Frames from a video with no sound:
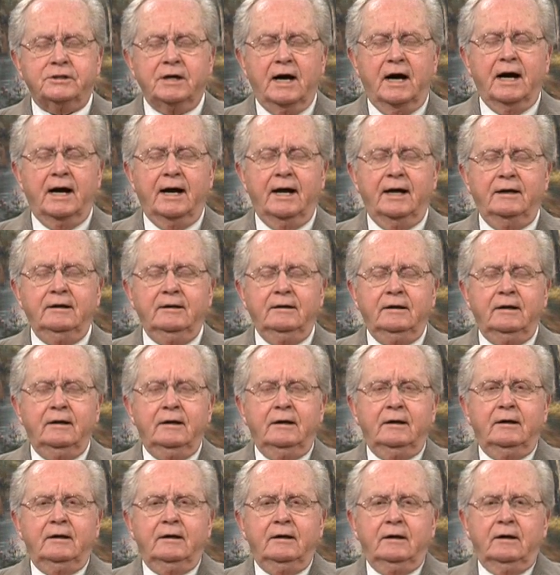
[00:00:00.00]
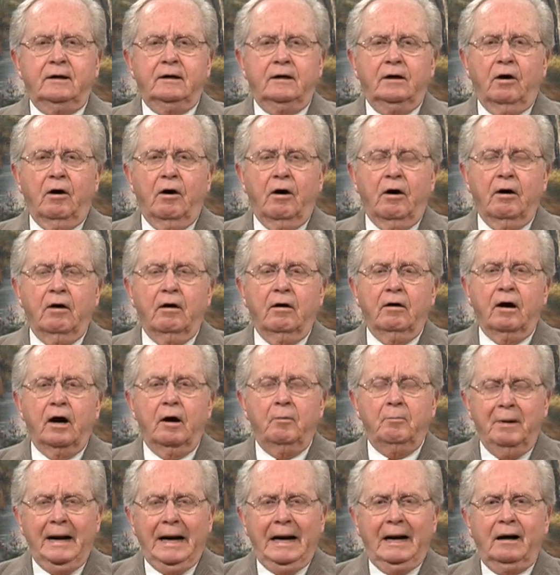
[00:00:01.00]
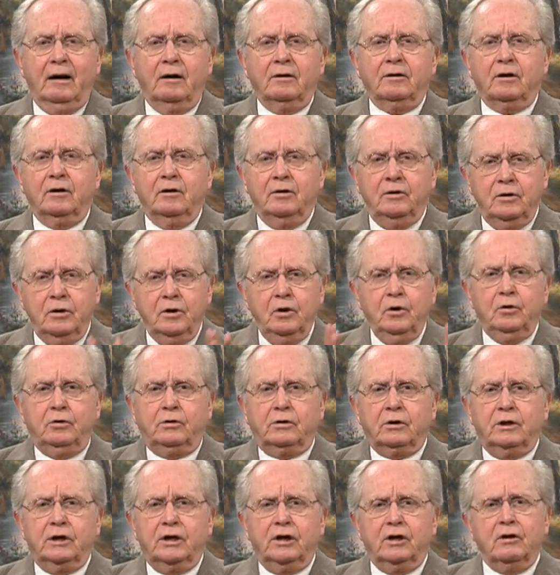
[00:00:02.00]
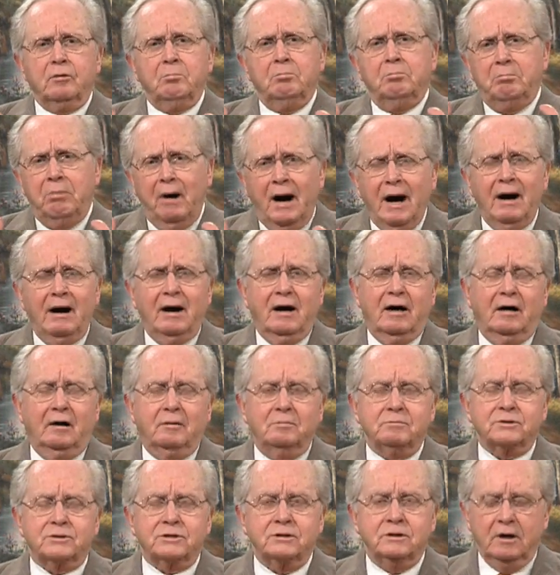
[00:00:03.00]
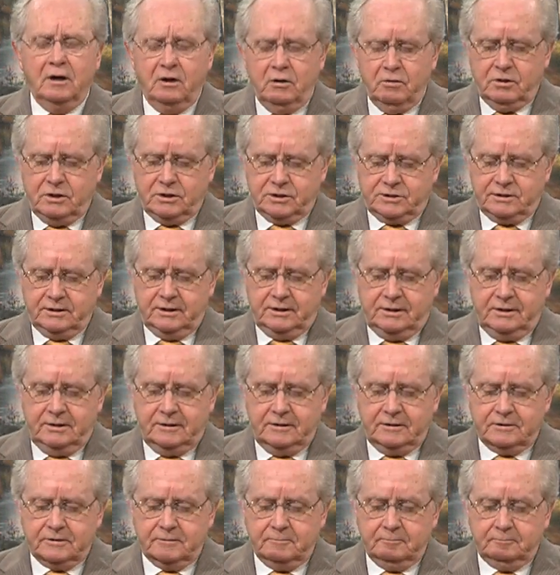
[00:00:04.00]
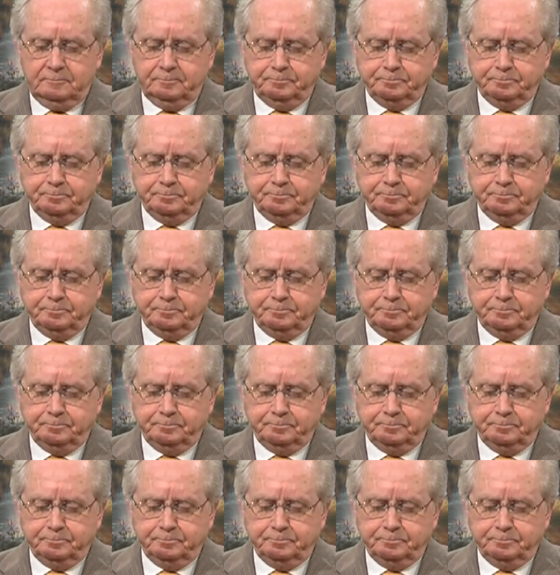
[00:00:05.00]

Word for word: sign are about nuclear bombs. Notice this.